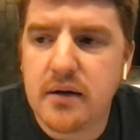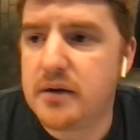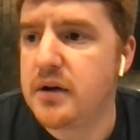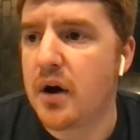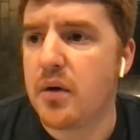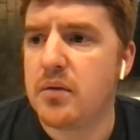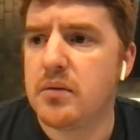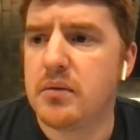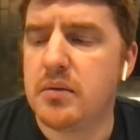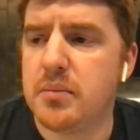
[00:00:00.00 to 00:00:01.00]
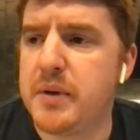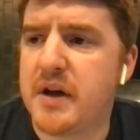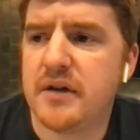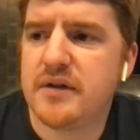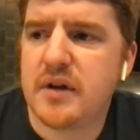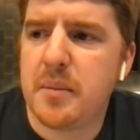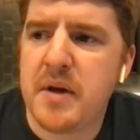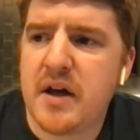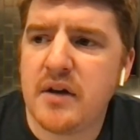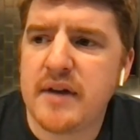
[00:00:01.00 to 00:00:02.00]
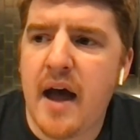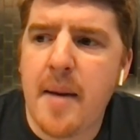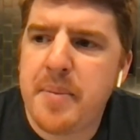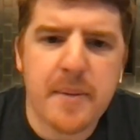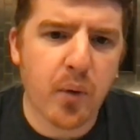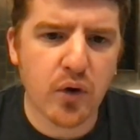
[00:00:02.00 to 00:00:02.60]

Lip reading: you know, because people